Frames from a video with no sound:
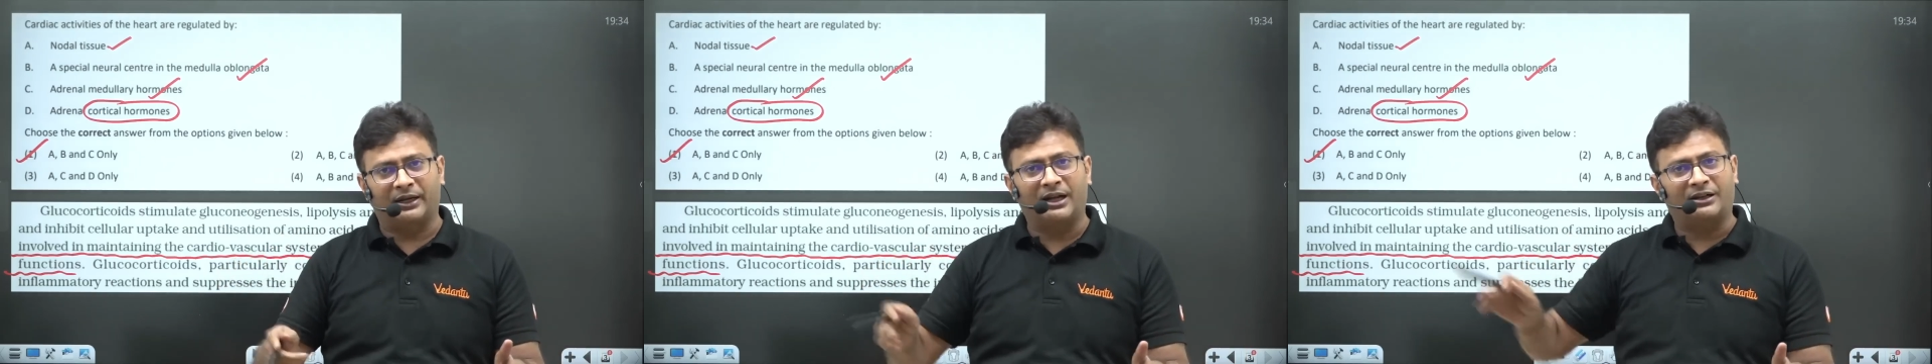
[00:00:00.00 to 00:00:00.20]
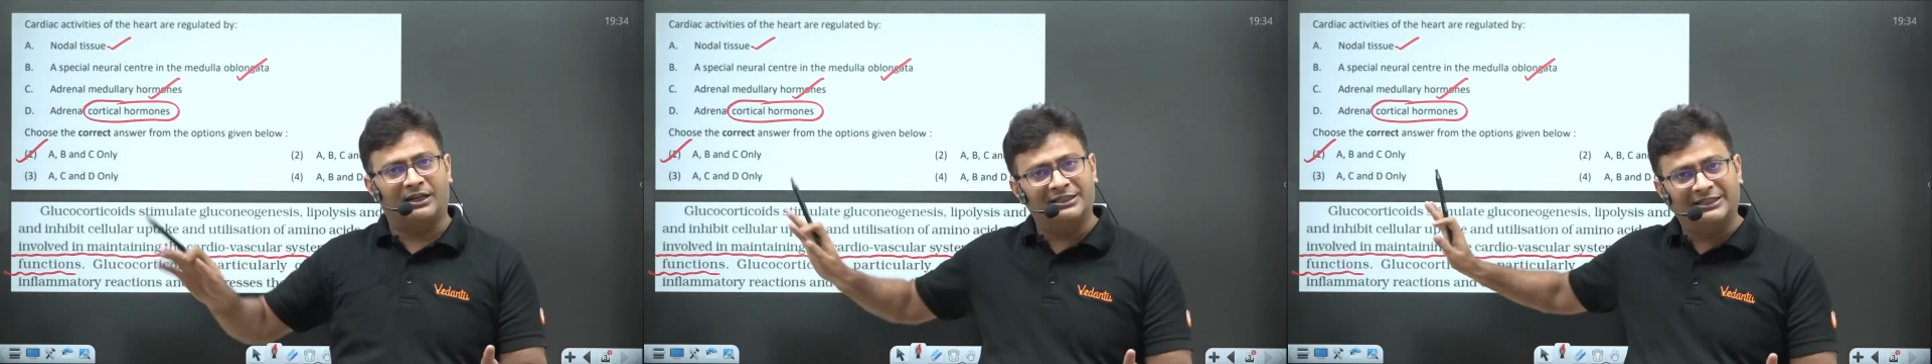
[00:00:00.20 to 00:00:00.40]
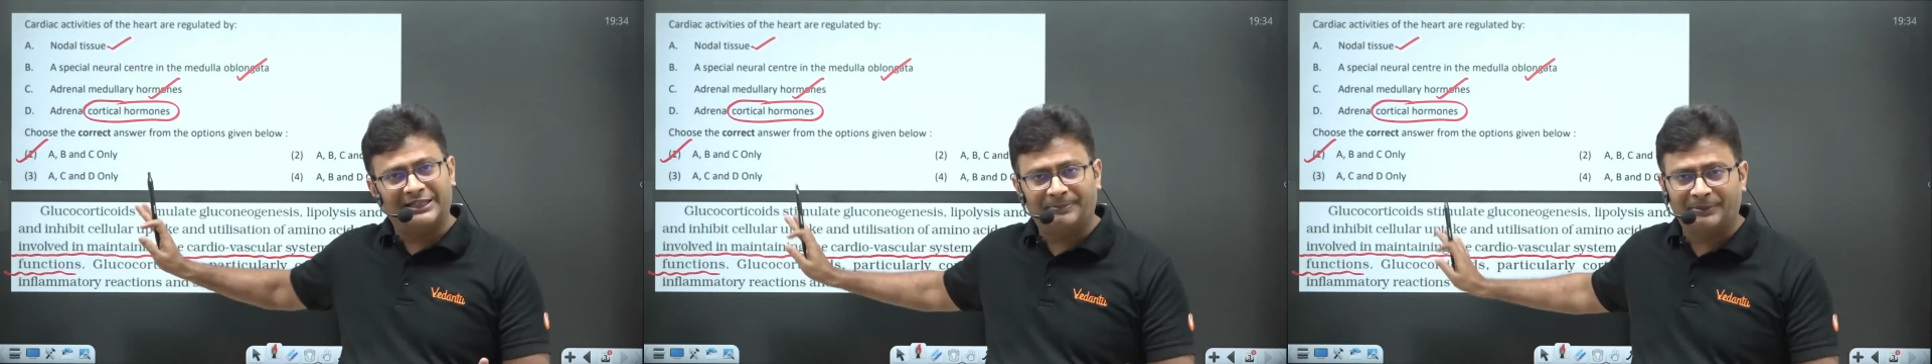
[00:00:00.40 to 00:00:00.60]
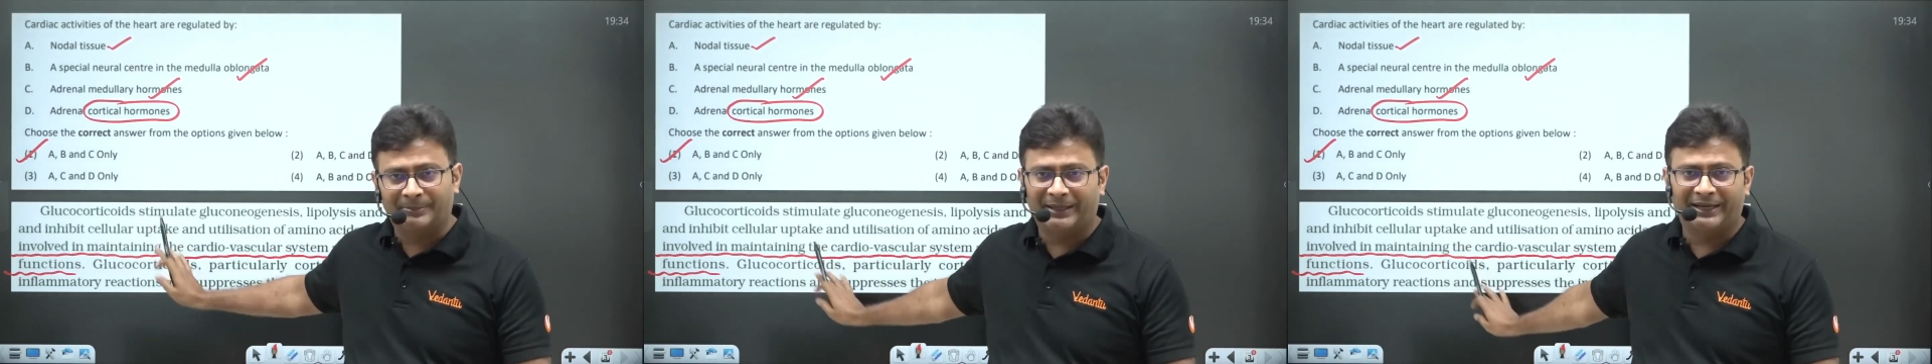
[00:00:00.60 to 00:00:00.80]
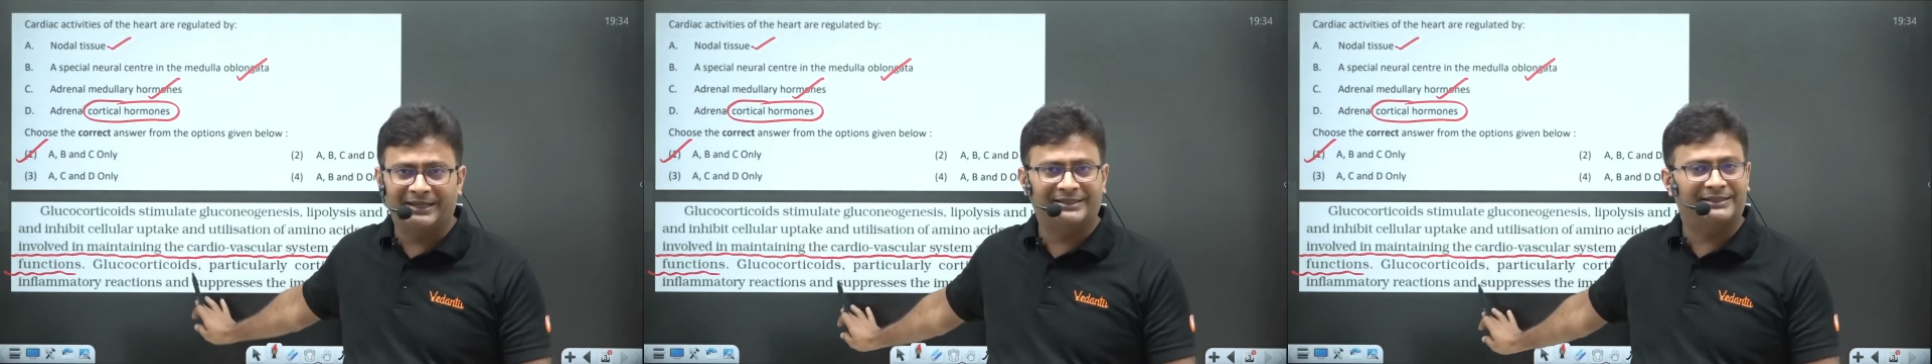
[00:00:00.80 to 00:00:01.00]
I have explained
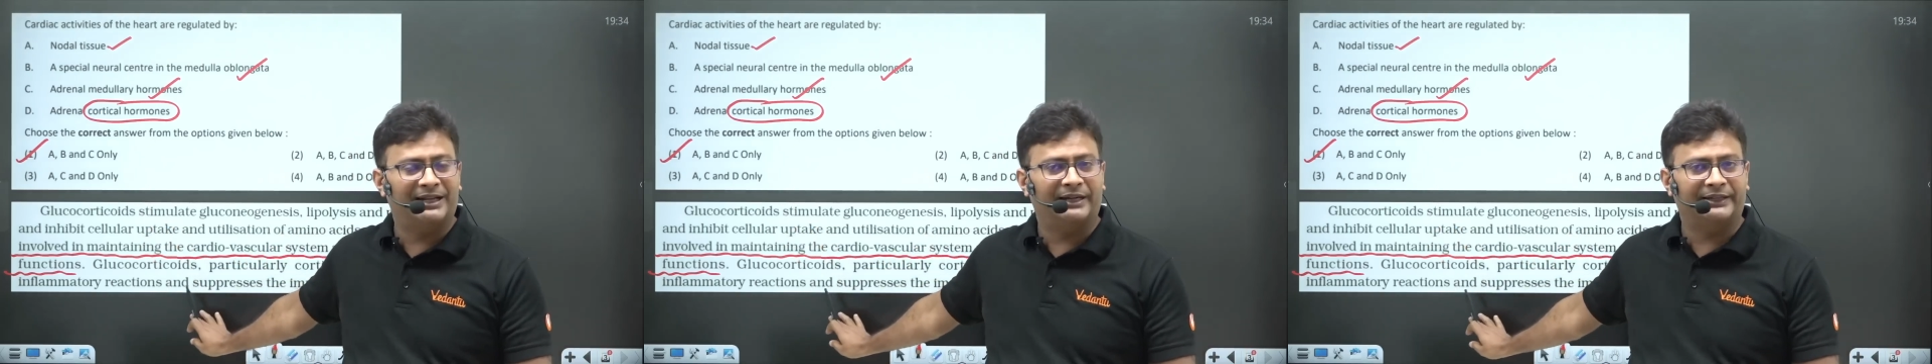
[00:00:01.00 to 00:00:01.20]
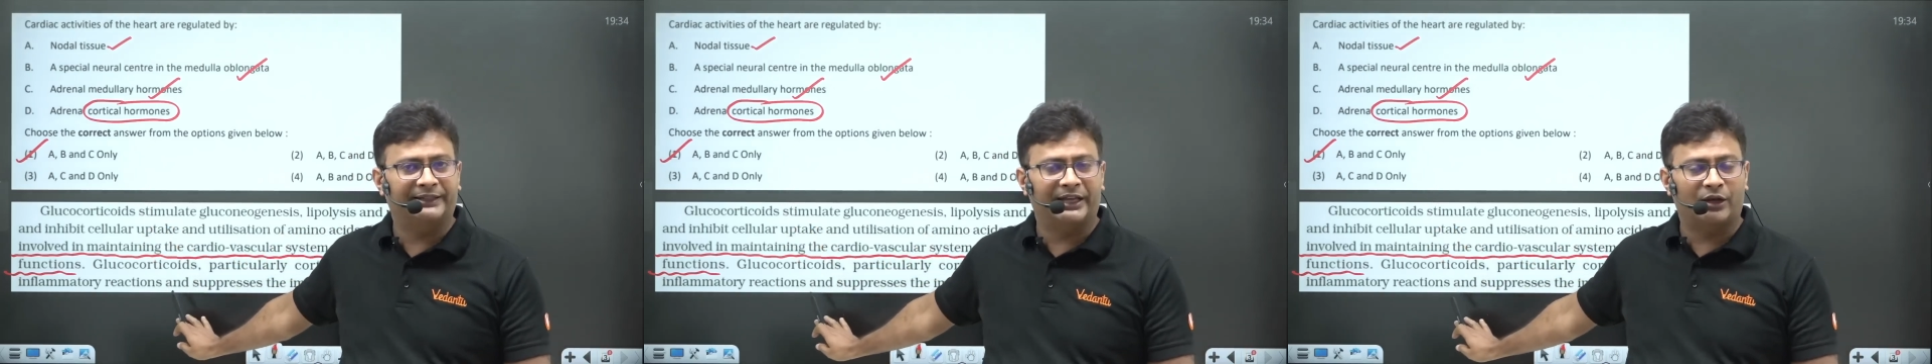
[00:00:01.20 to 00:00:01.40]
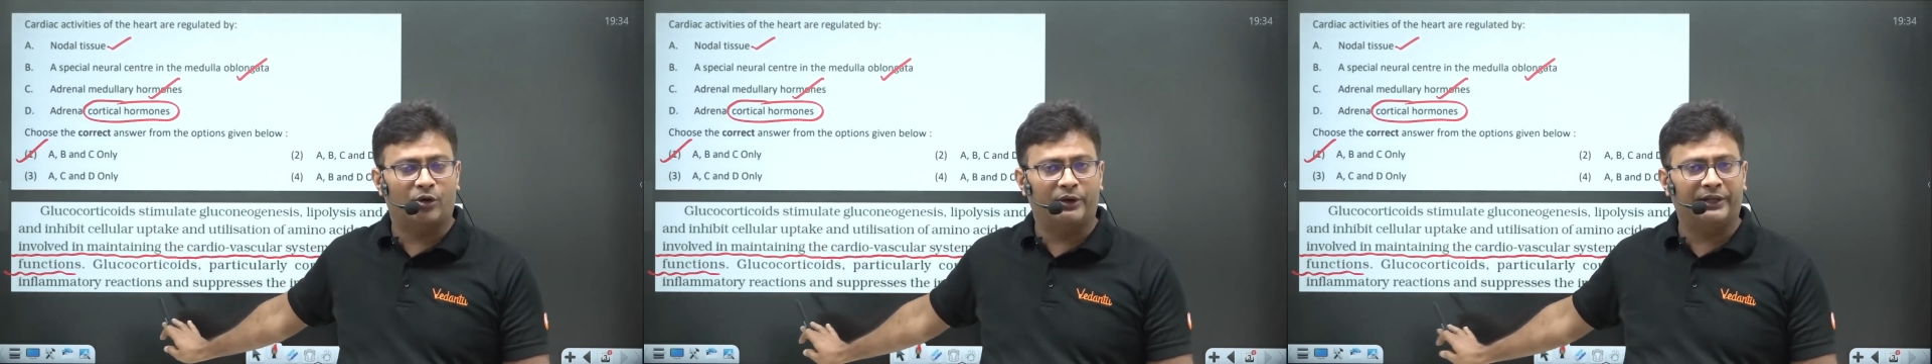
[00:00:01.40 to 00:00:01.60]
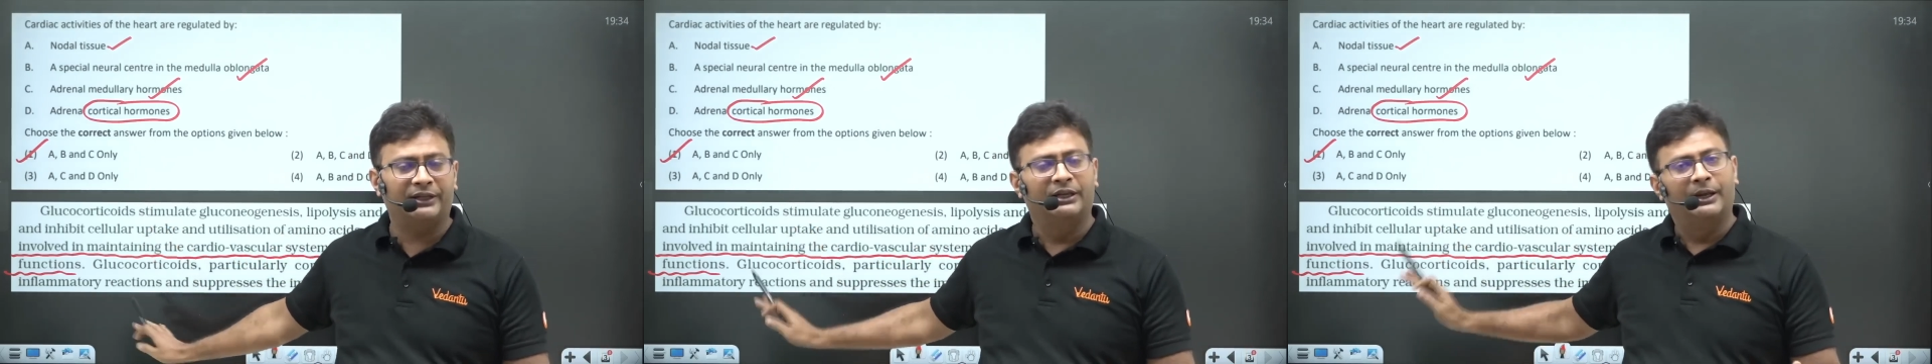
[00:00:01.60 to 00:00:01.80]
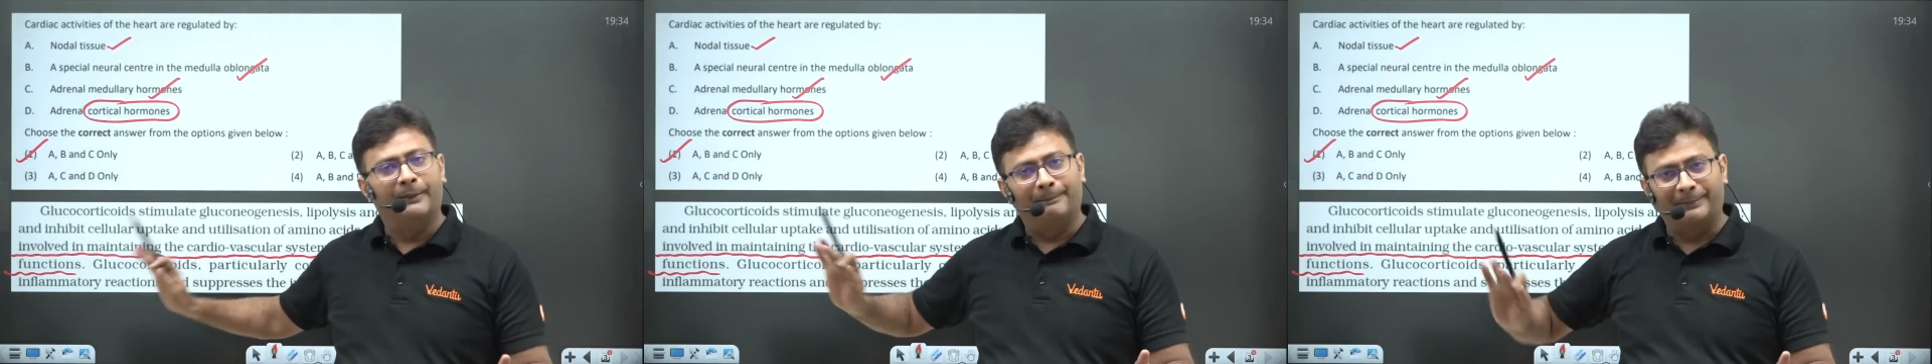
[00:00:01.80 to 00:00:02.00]
the concept according
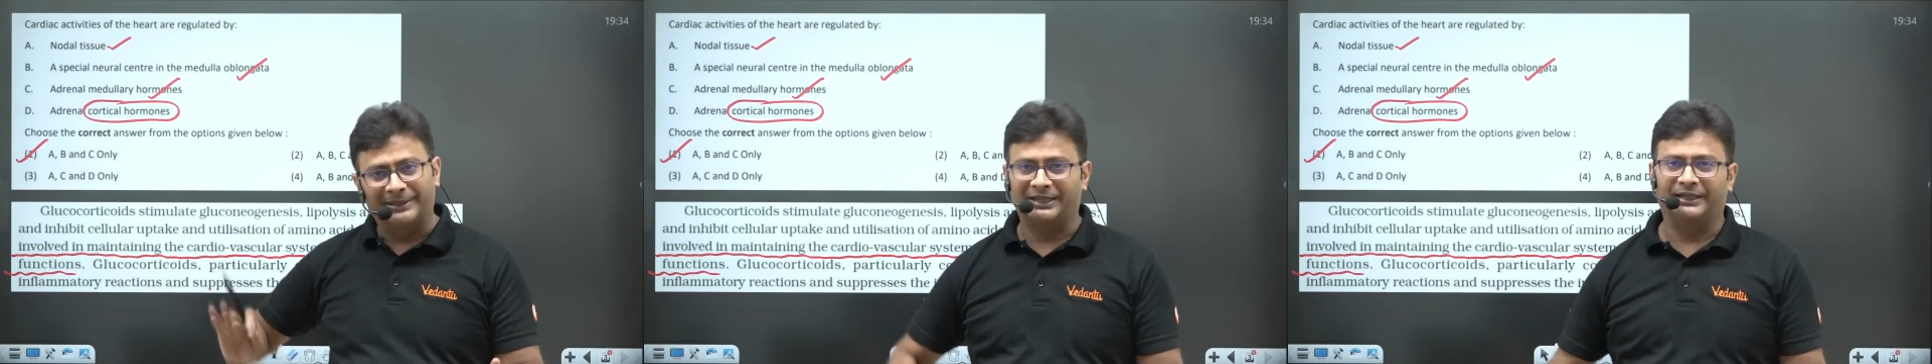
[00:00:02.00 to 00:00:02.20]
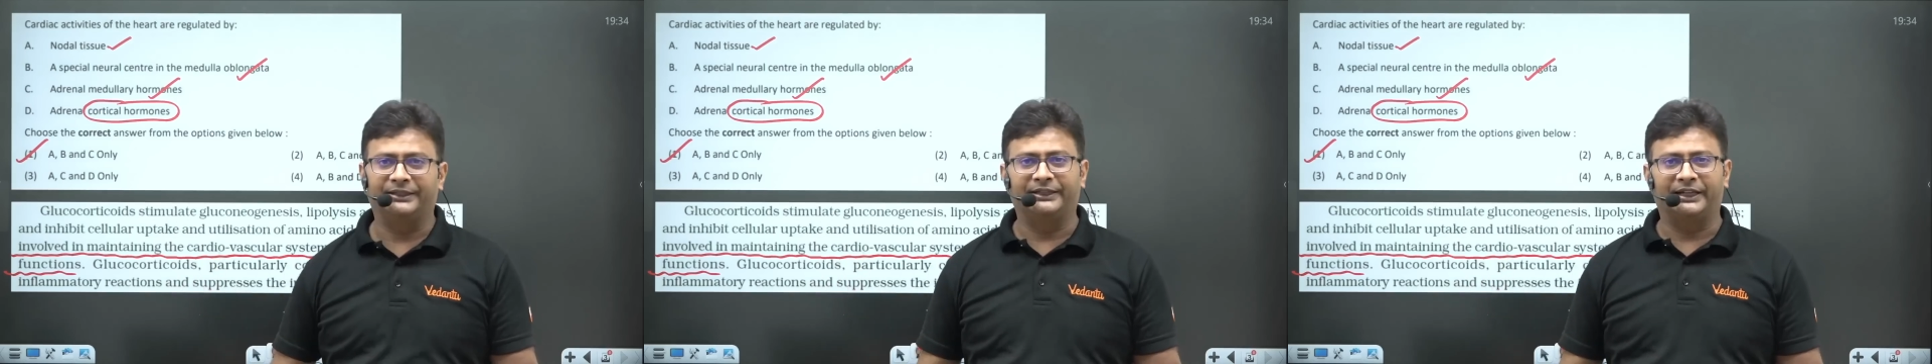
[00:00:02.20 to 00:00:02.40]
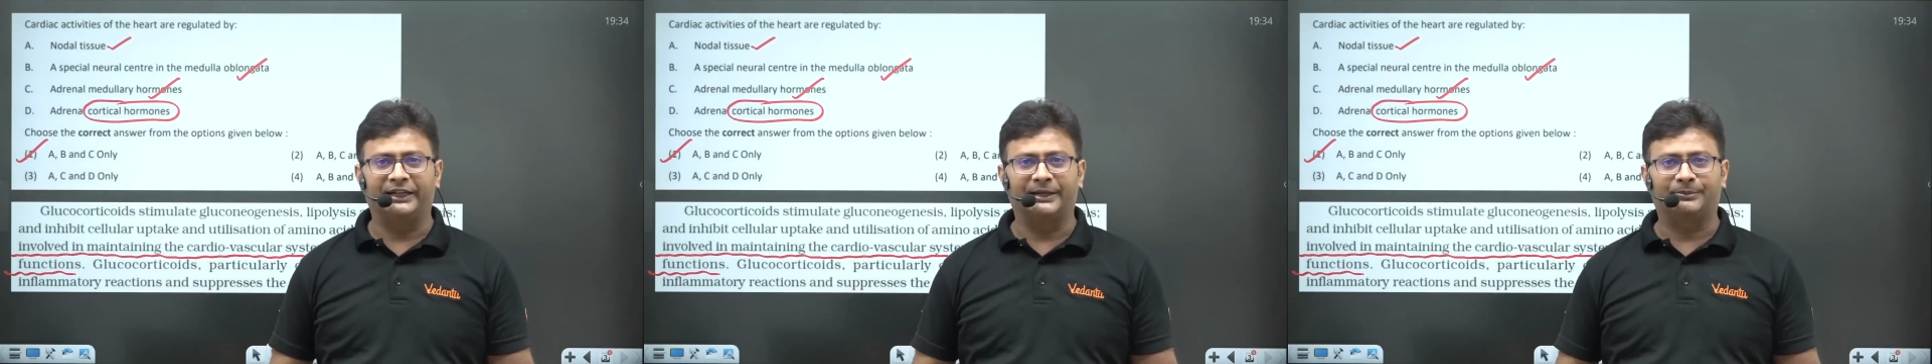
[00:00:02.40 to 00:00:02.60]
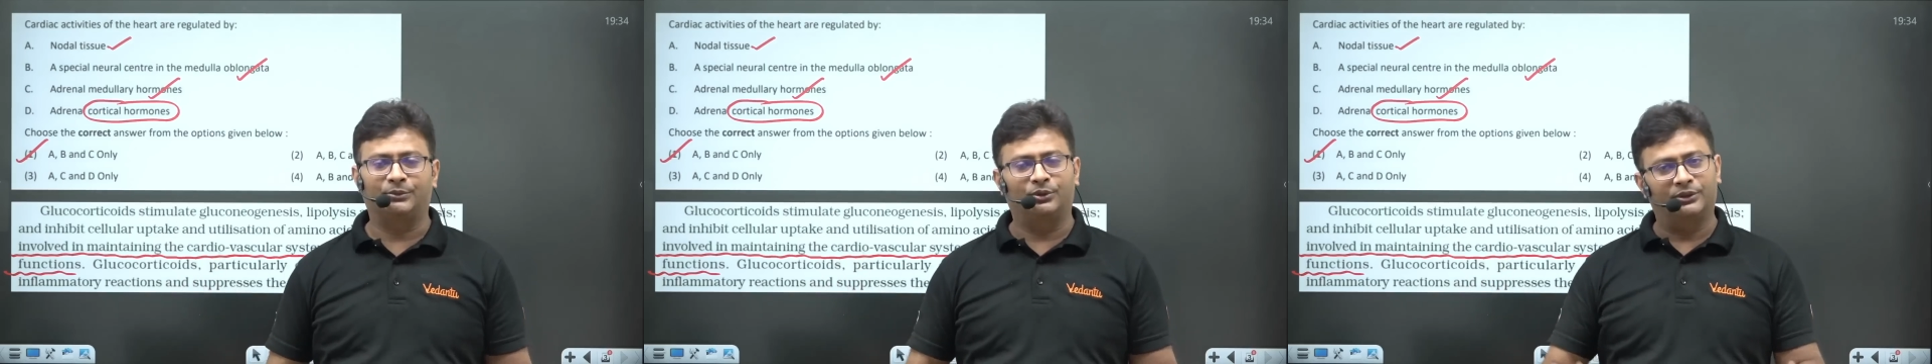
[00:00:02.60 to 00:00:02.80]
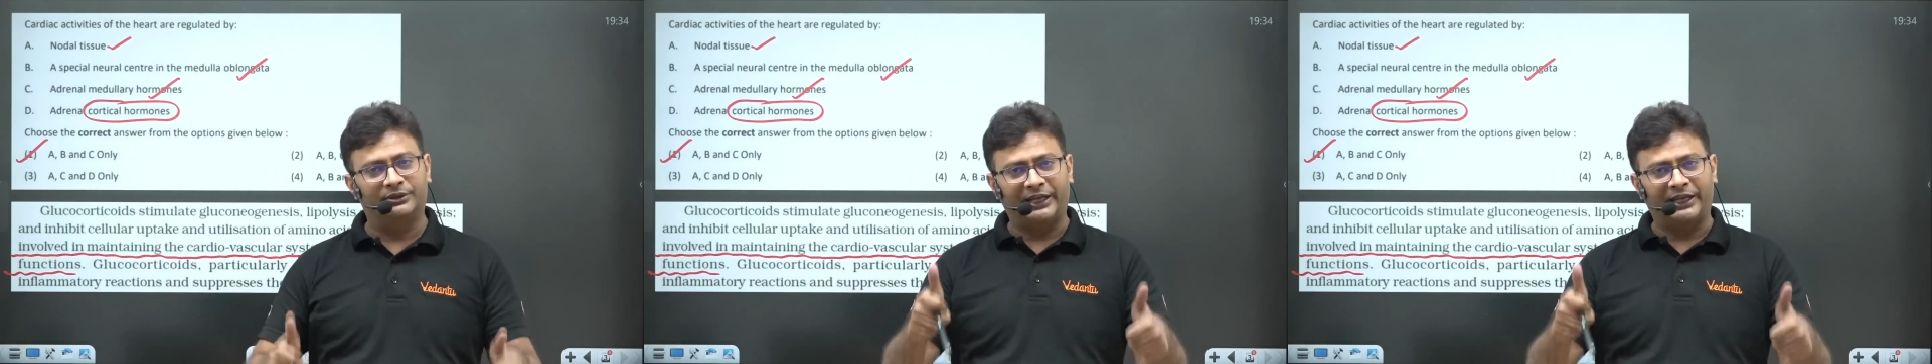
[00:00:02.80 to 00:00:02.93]
to NCERT.